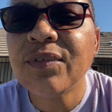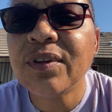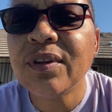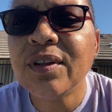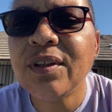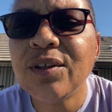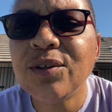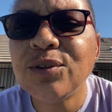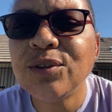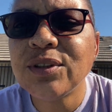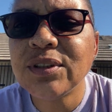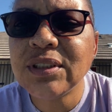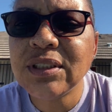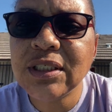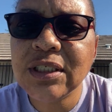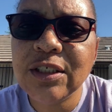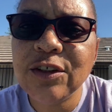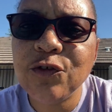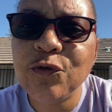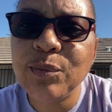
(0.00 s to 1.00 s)
those
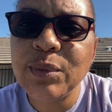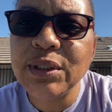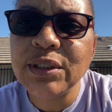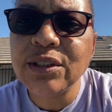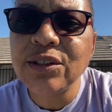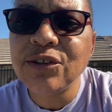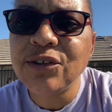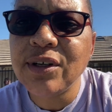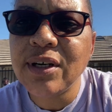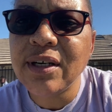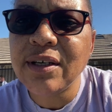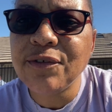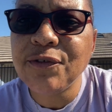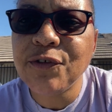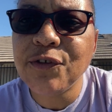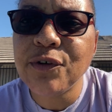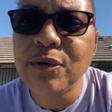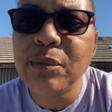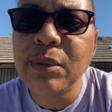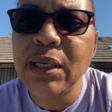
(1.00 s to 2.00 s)
achievements are not
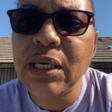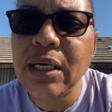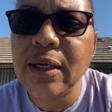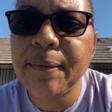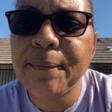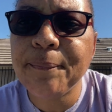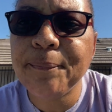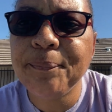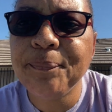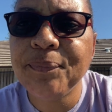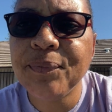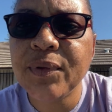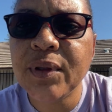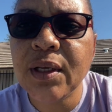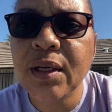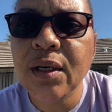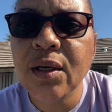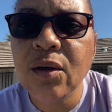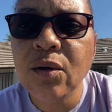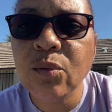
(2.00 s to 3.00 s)
for me,
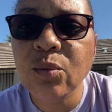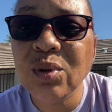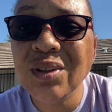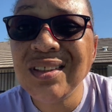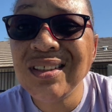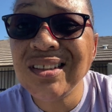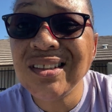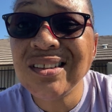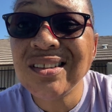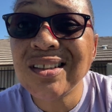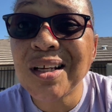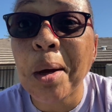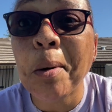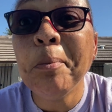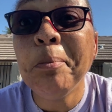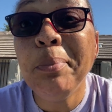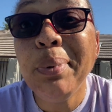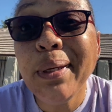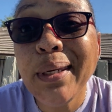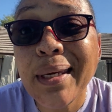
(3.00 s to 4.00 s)
which is
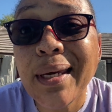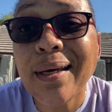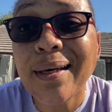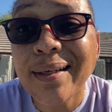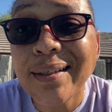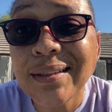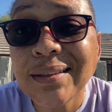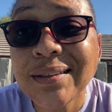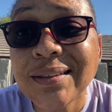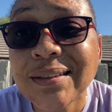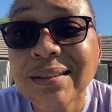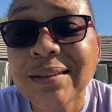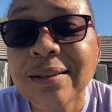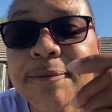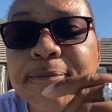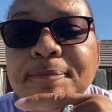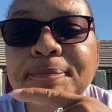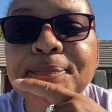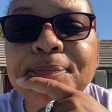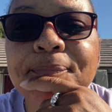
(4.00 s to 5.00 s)
BS,
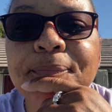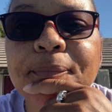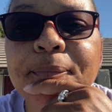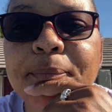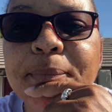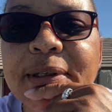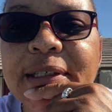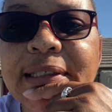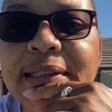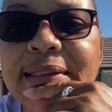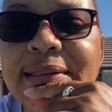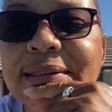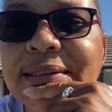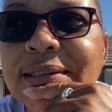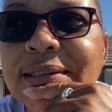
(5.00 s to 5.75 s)
but